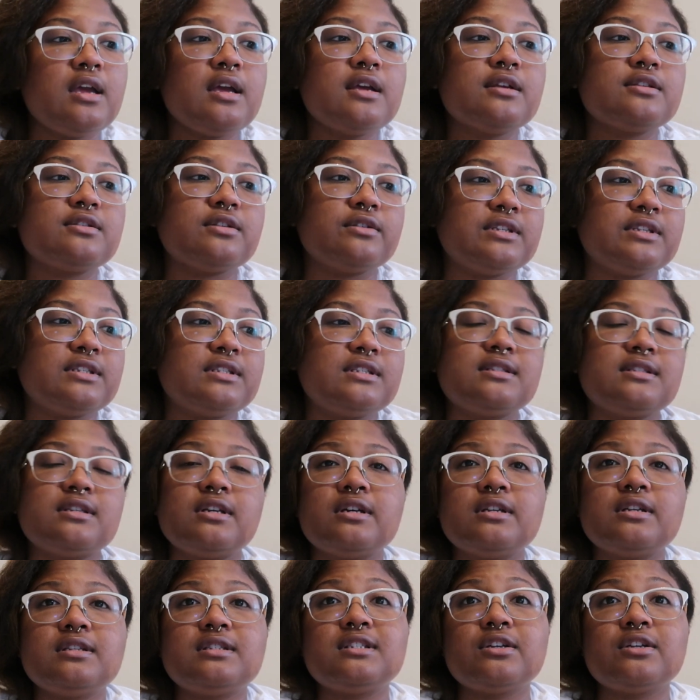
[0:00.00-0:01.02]
So this is
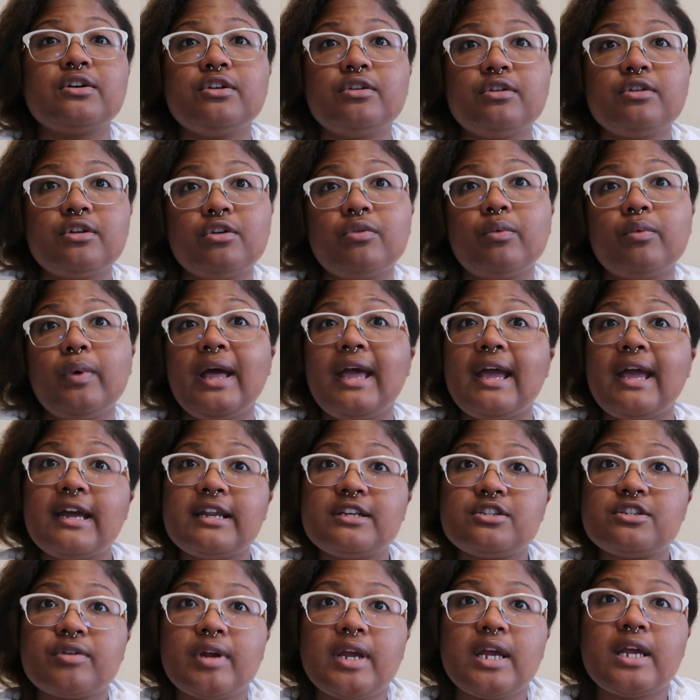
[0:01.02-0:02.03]
good, so you know what
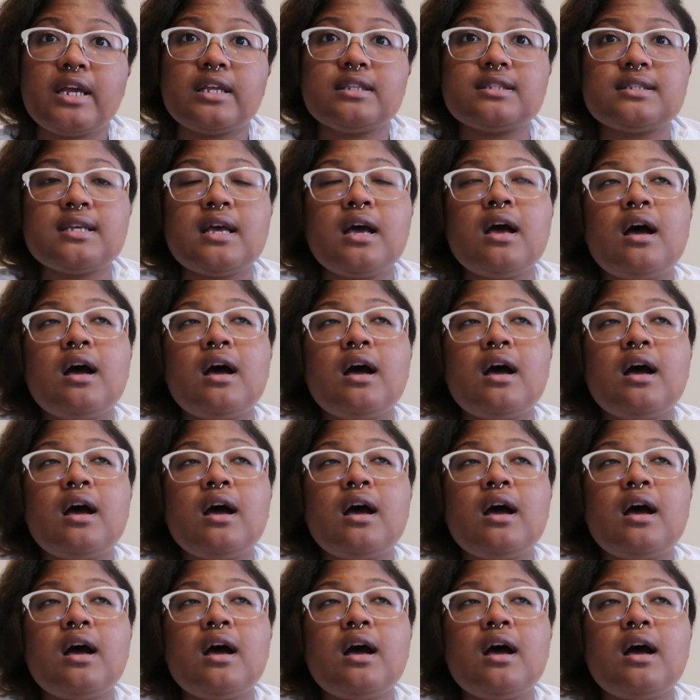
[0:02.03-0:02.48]
age range,